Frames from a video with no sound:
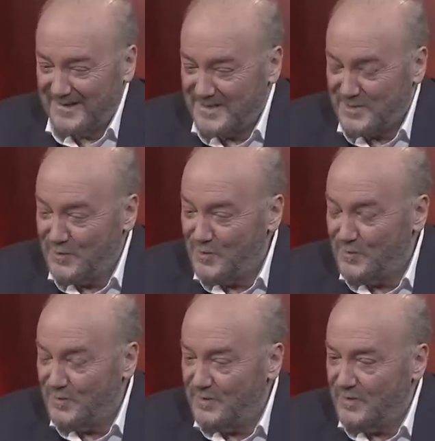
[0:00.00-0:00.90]
So
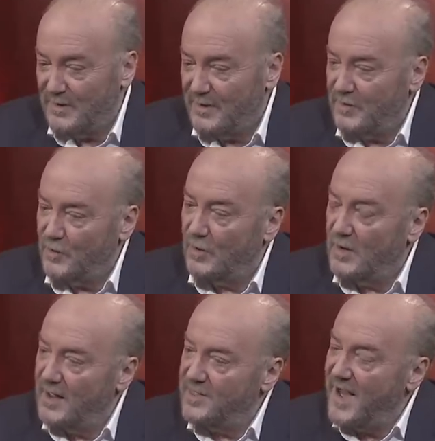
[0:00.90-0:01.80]
you know,
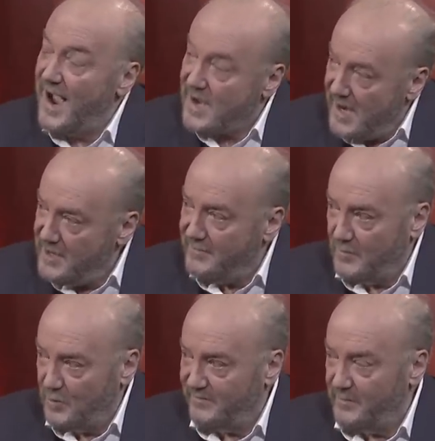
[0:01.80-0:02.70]
that kind of
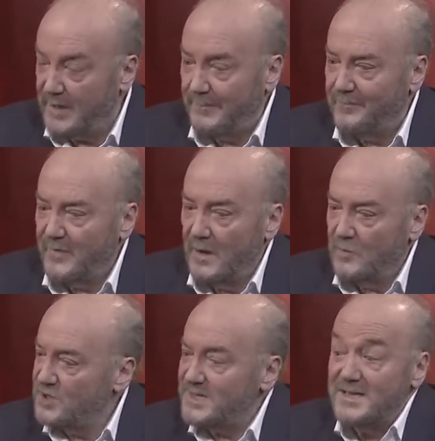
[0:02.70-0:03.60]
a movement
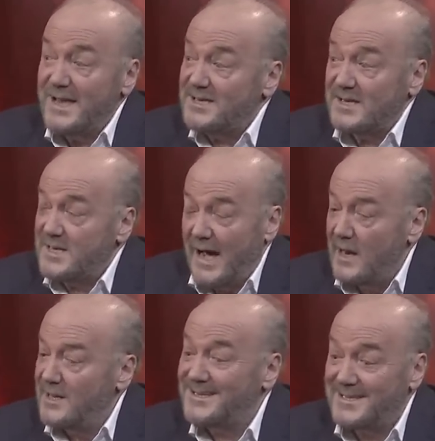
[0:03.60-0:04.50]
which didn't
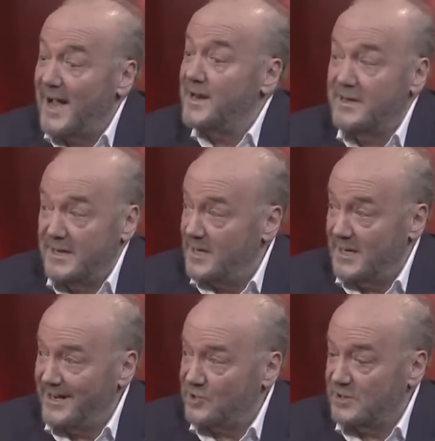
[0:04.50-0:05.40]
necessarily stand in
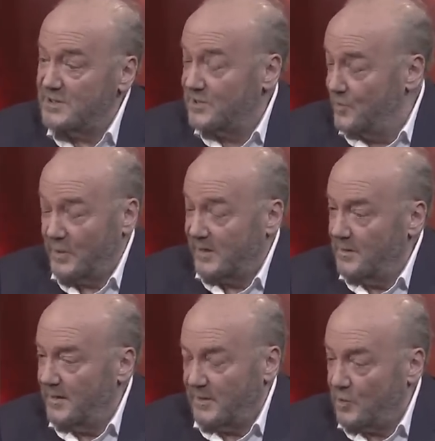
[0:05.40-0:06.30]
elections, though
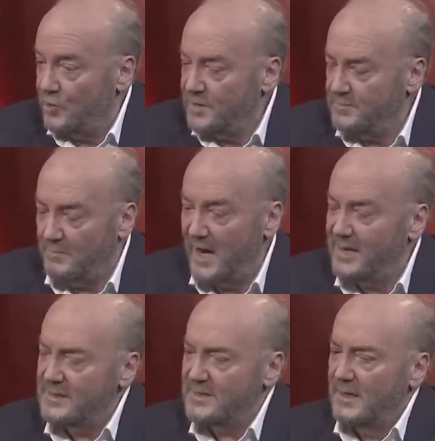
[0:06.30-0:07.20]
it could,
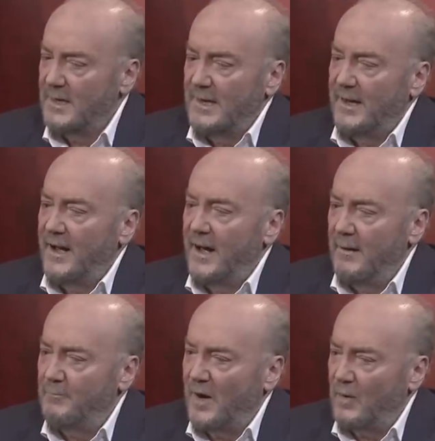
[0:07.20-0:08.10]
might,
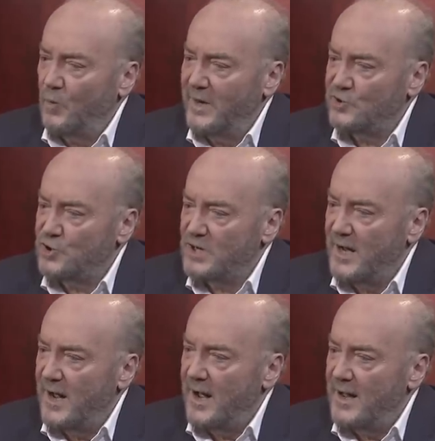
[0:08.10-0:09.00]
but which
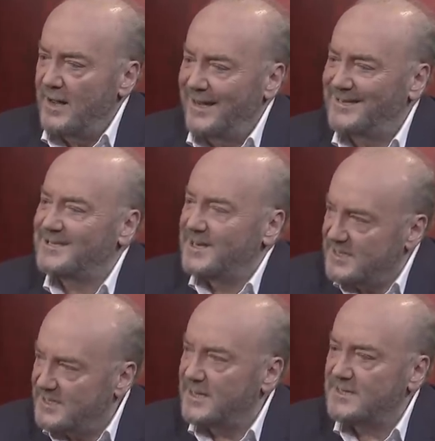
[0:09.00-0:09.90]

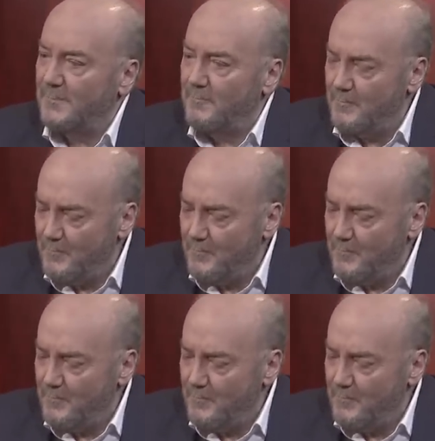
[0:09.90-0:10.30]
exists as a